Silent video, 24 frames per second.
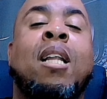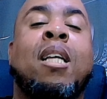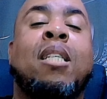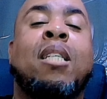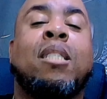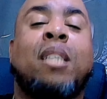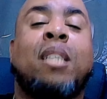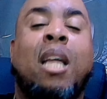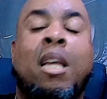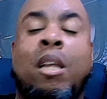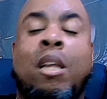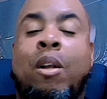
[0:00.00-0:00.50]

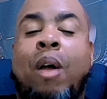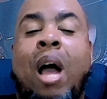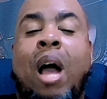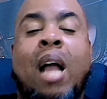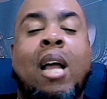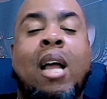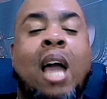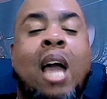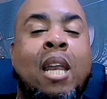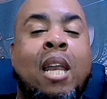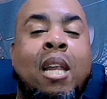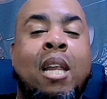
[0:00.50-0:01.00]
because I
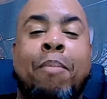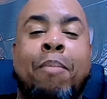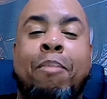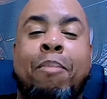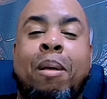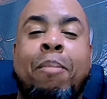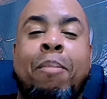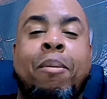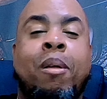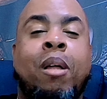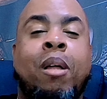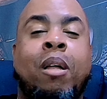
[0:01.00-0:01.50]
got it in
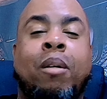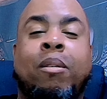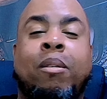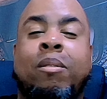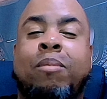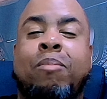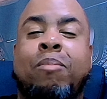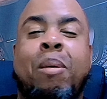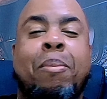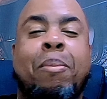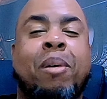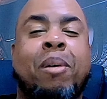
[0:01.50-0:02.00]
maybe
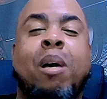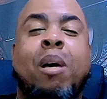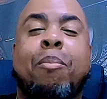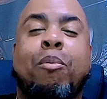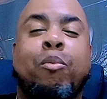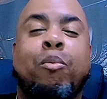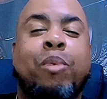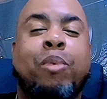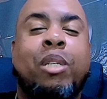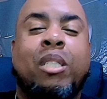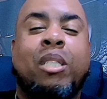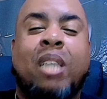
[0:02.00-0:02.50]
a
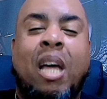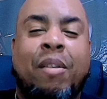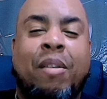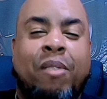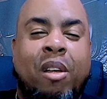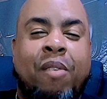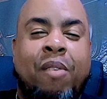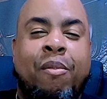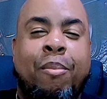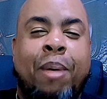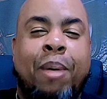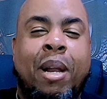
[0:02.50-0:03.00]
couple of weeks
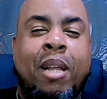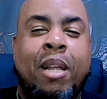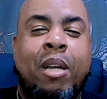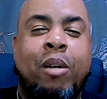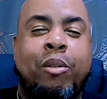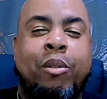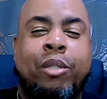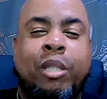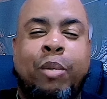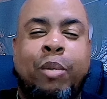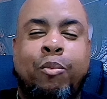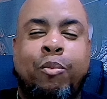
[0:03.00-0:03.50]
after everybody else.